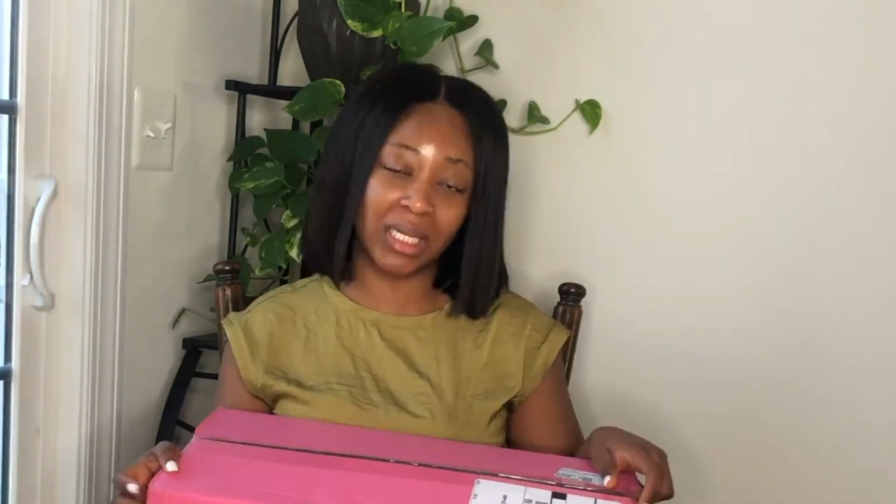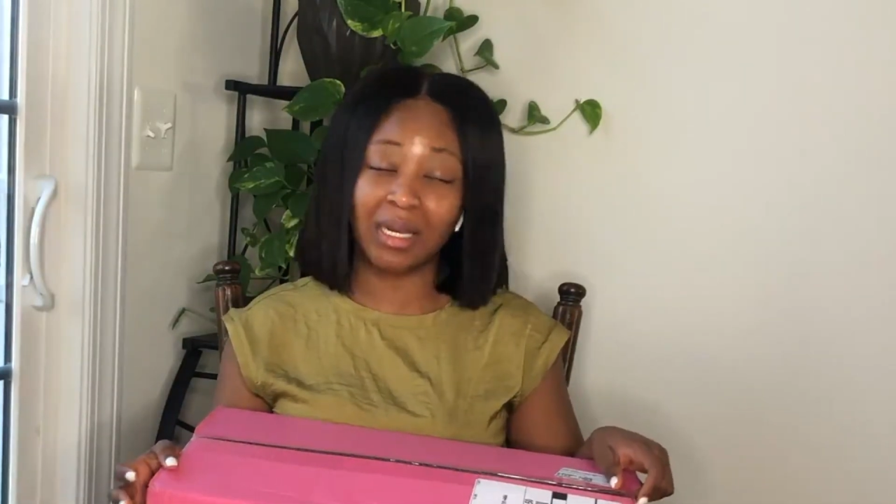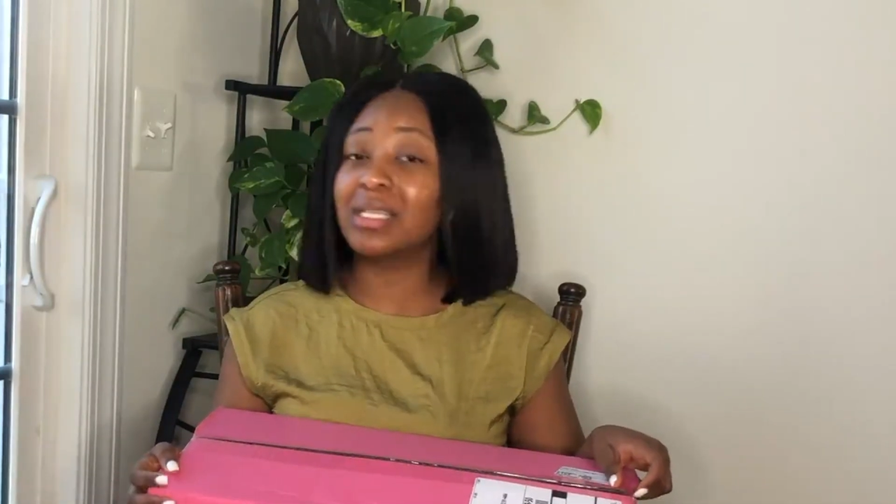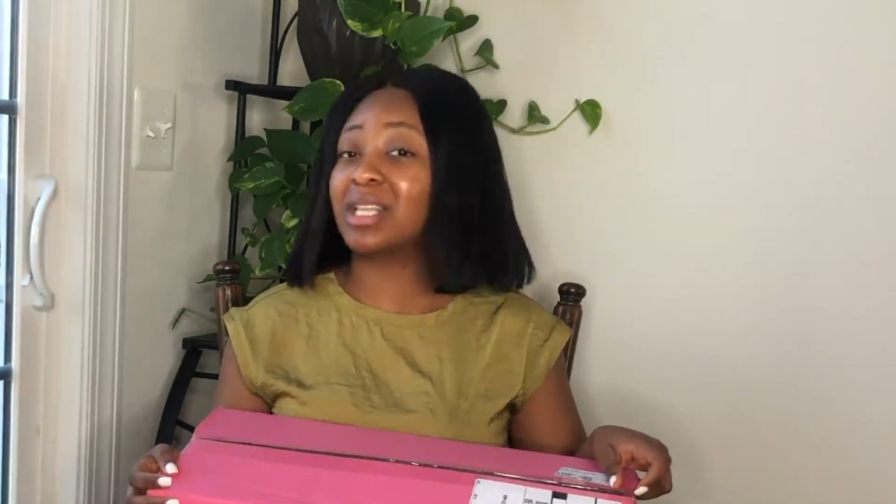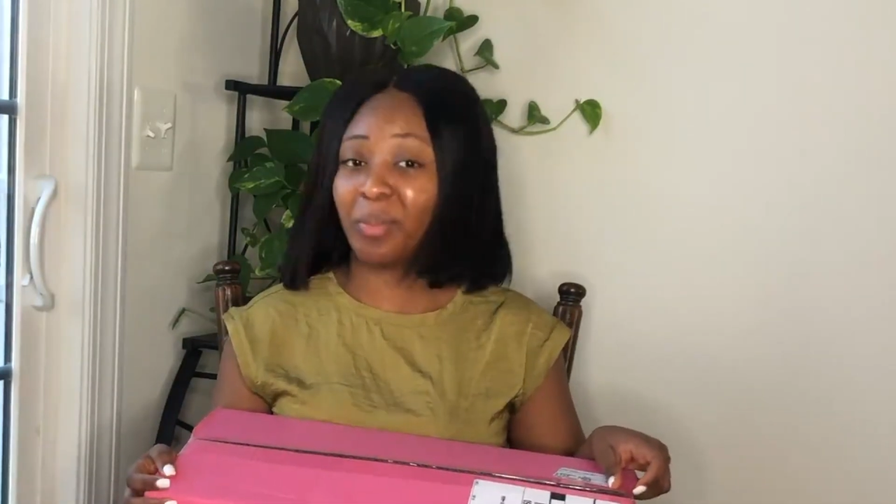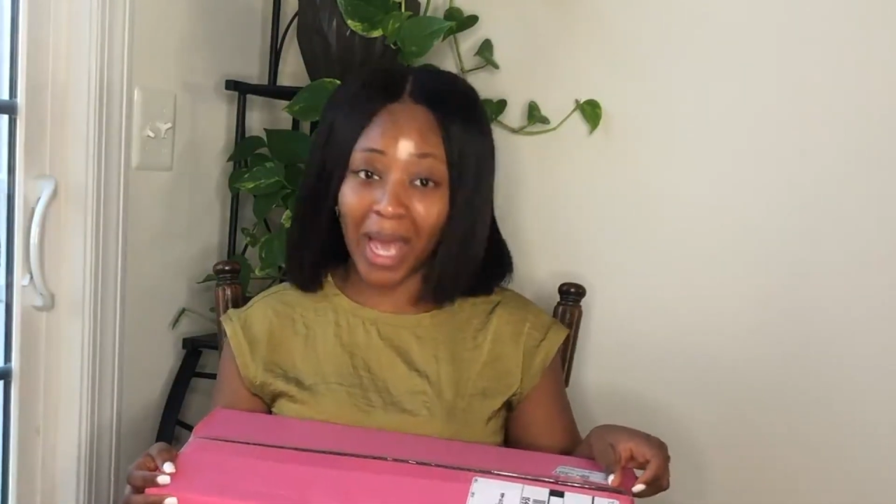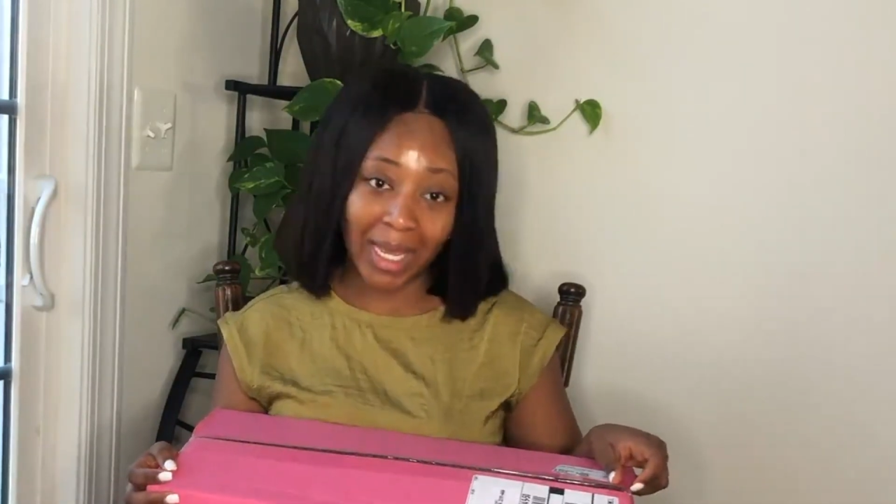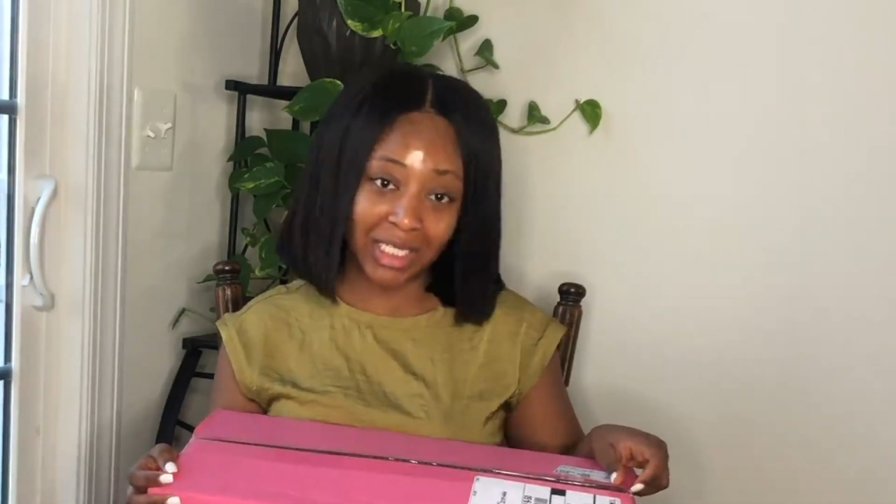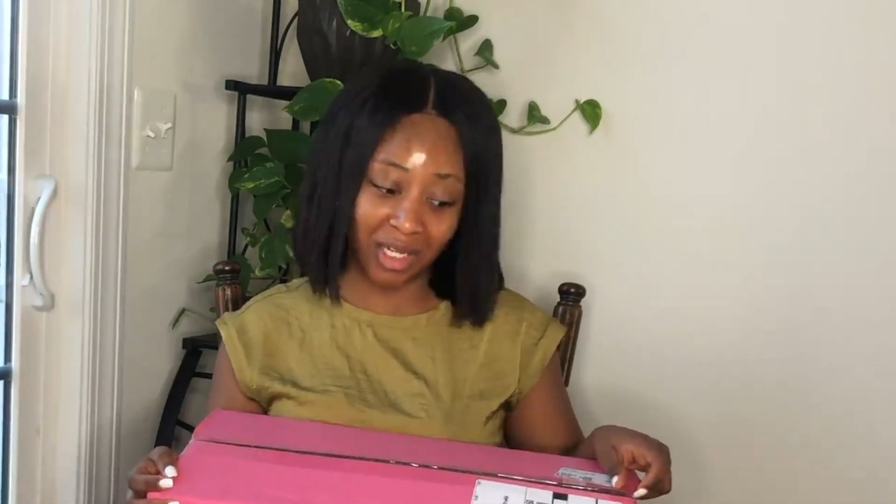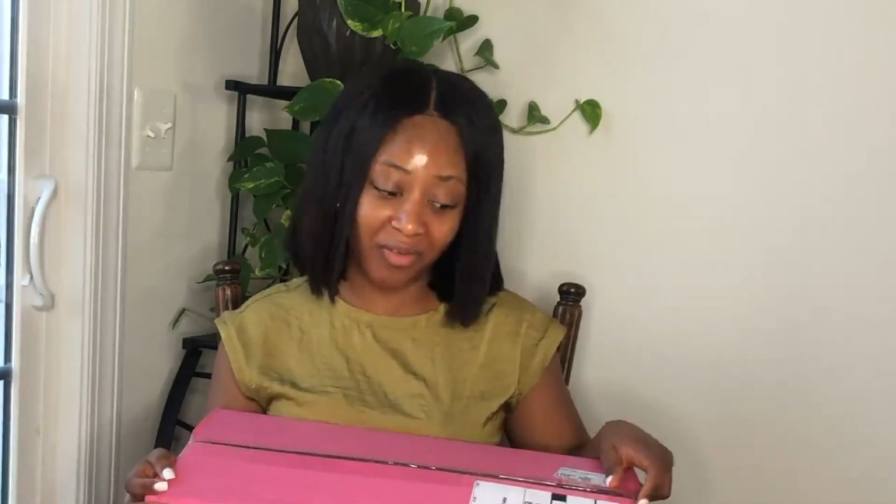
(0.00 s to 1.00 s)
And this is the
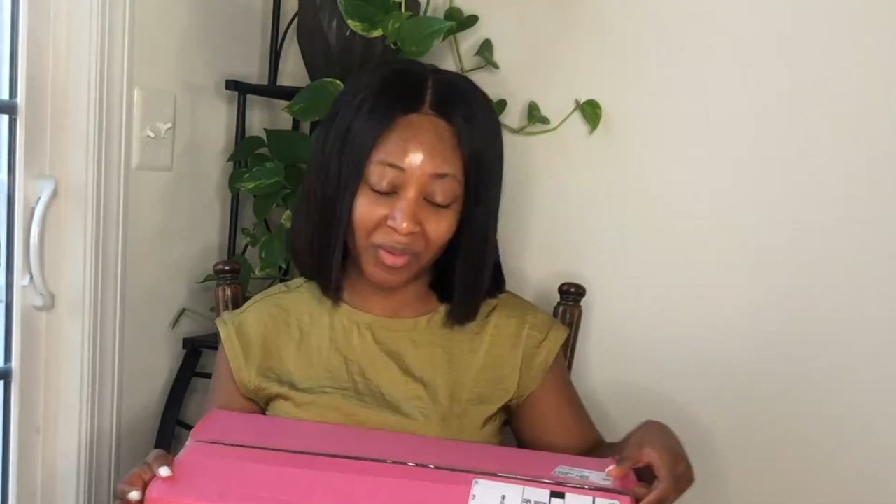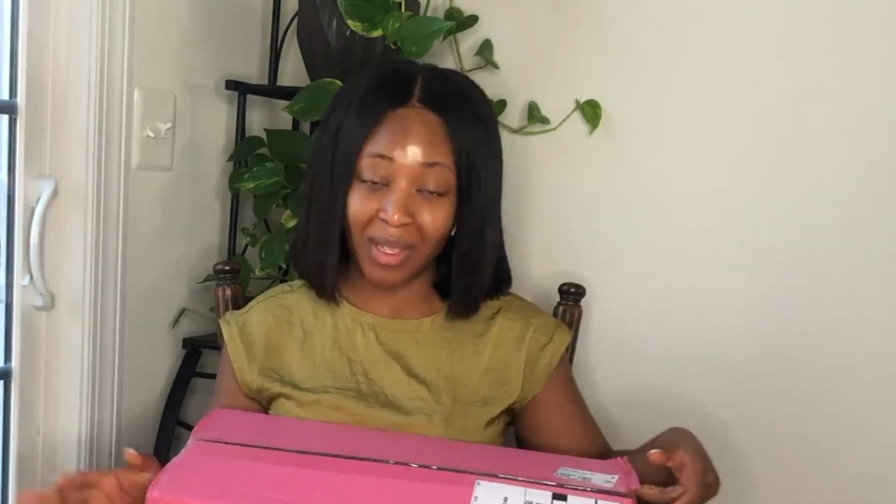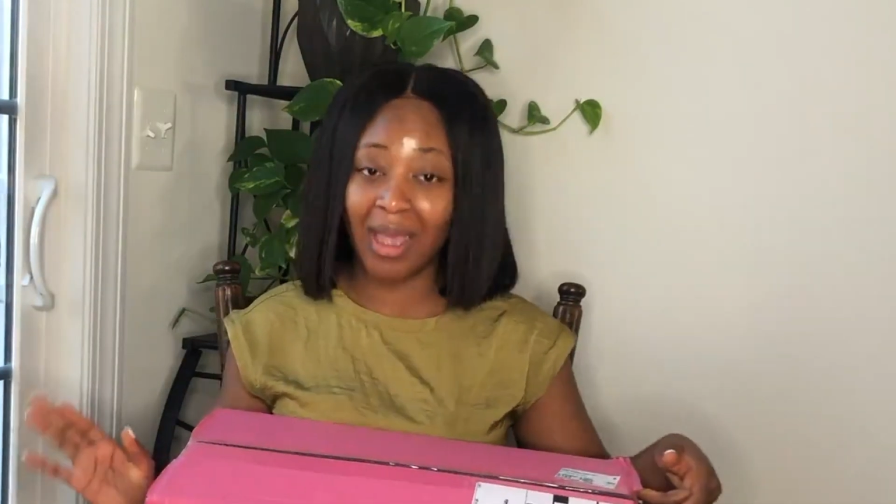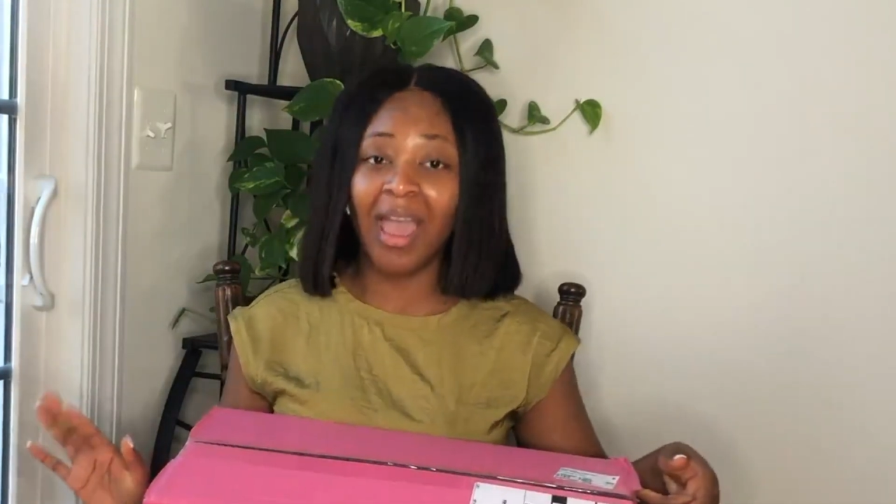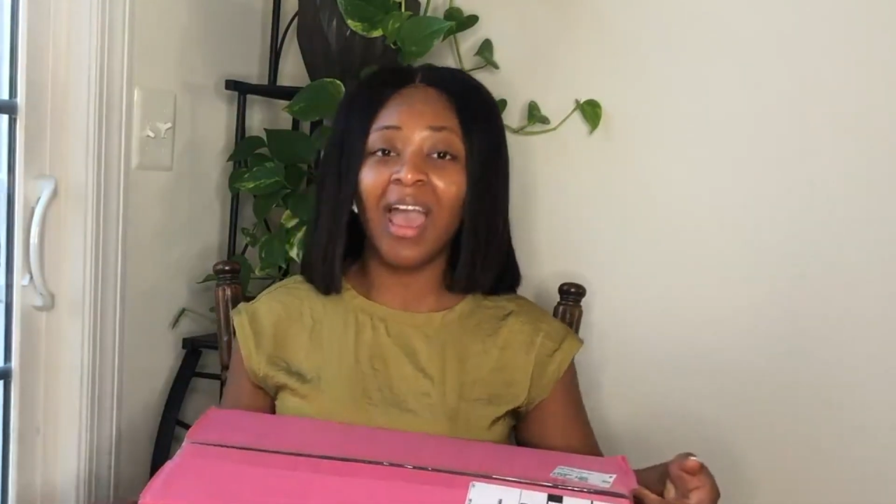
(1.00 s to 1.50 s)
packaging for me.